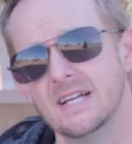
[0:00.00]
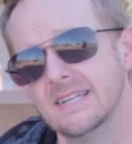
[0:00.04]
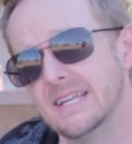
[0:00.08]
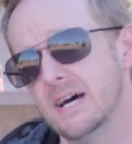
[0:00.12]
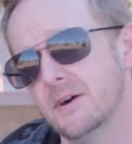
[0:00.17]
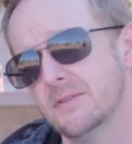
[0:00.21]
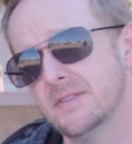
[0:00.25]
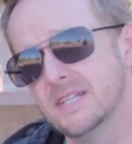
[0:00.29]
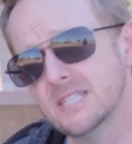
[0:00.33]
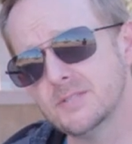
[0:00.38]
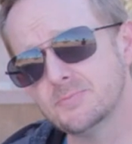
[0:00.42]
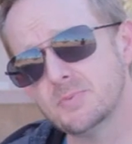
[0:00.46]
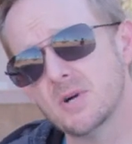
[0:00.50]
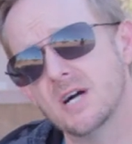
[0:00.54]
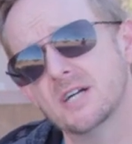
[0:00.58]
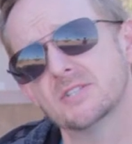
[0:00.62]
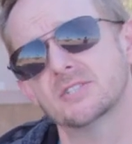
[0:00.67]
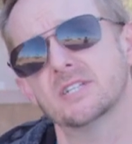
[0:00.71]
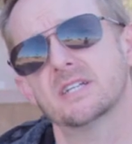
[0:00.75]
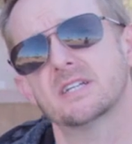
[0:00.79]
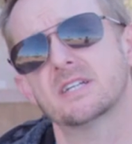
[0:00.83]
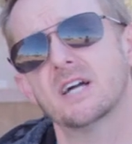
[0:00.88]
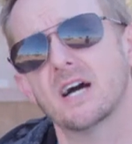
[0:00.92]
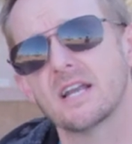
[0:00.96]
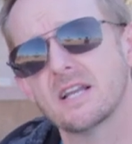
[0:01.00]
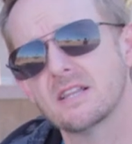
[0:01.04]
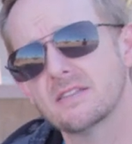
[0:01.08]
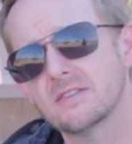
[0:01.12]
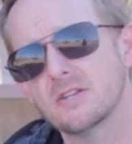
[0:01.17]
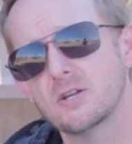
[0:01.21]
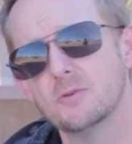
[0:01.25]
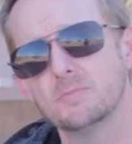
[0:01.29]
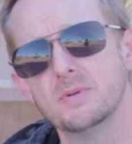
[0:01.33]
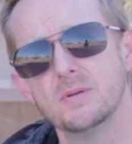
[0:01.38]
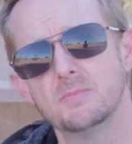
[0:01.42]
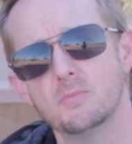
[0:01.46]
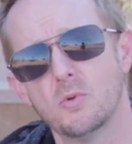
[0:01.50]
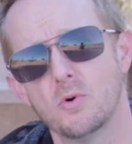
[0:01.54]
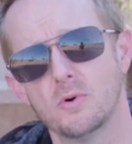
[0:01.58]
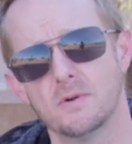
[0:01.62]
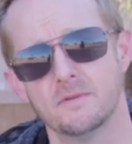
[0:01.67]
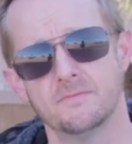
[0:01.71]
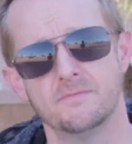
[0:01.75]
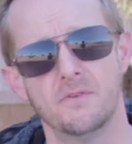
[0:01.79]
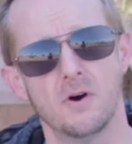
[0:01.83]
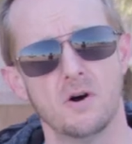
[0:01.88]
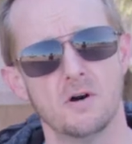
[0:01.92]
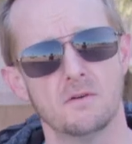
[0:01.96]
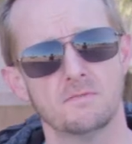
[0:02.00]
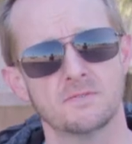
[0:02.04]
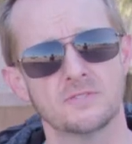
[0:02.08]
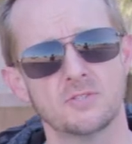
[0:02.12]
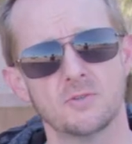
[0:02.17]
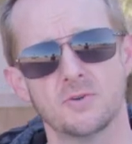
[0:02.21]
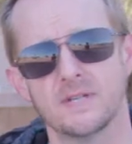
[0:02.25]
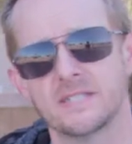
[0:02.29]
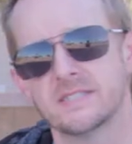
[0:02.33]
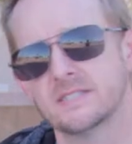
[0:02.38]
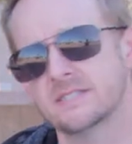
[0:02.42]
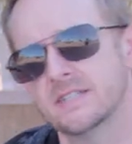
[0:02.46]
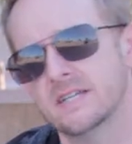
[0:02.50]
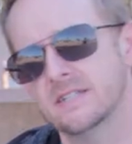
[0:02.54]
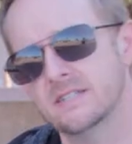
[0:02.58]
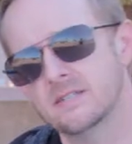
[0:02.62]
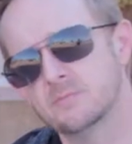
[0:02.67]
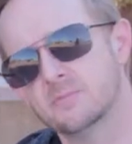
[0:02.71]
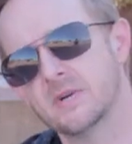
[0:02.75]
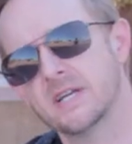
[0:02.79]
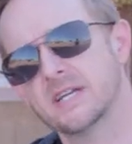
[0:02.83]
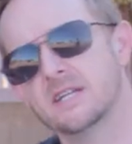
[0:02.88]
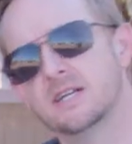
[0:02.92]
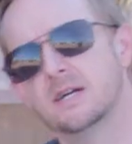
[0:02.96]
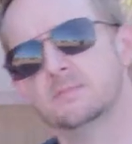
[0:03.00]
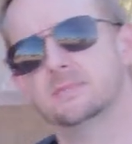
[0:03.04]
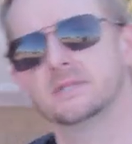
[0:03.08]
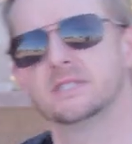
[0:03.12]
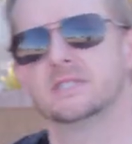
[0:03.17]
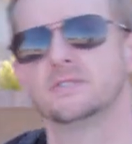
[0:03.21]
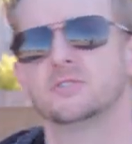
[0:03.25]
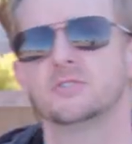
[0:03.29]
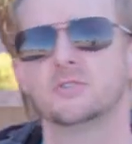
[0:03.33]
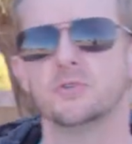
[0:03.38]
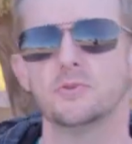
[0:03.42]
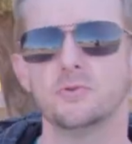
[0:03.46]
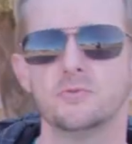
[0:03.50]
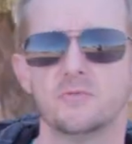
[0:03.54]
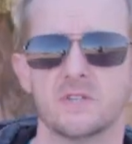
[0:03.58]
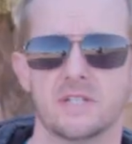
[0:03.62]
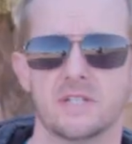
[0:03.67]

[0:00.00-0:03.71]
Now this project got a little bit more involved, so I decided to break it up into two